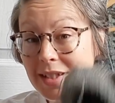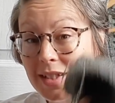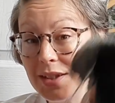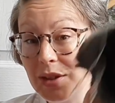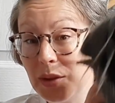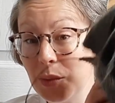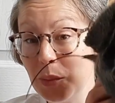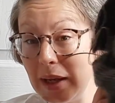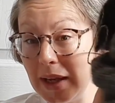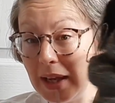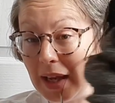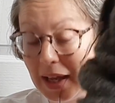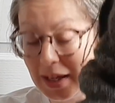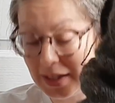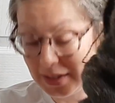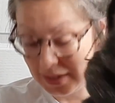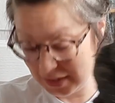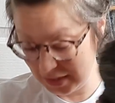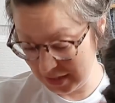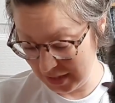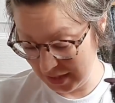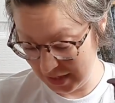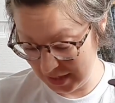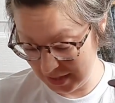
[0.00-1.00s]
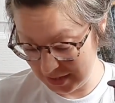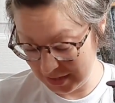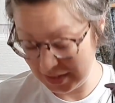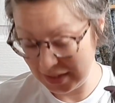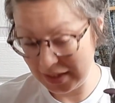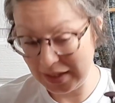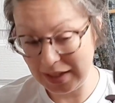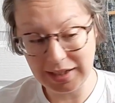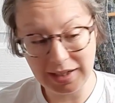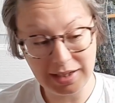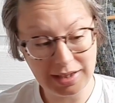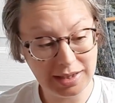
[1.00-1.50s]
is the Weekend Delight,
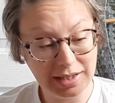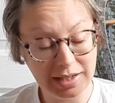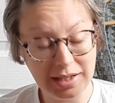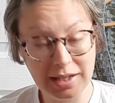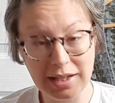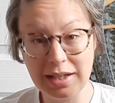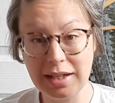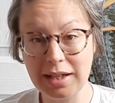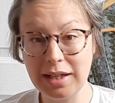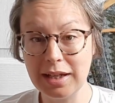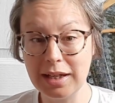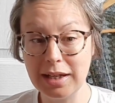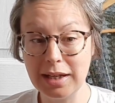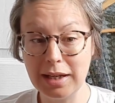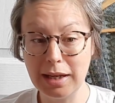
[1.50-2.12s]
and I think